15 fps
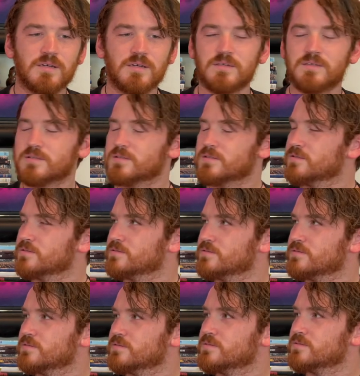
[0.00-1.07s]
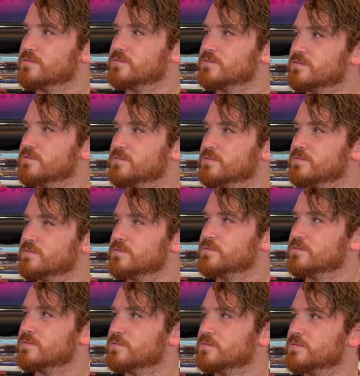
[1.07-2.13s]

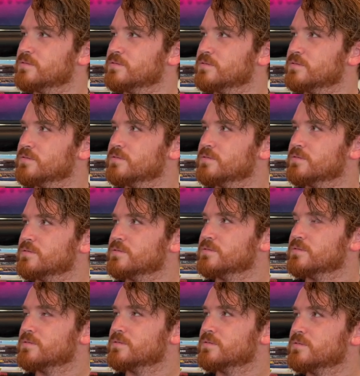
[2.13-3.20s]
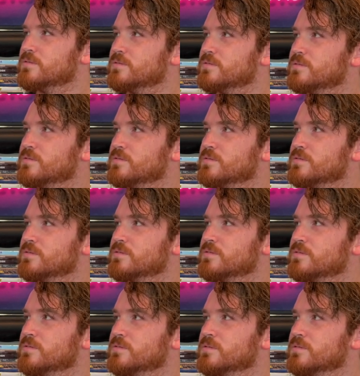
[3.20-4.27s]

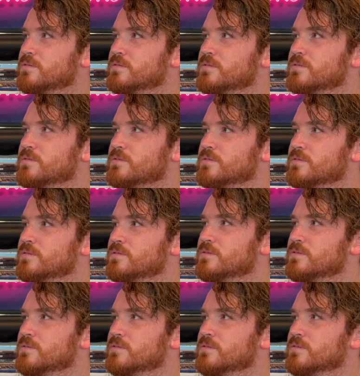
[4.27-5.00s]
(silent)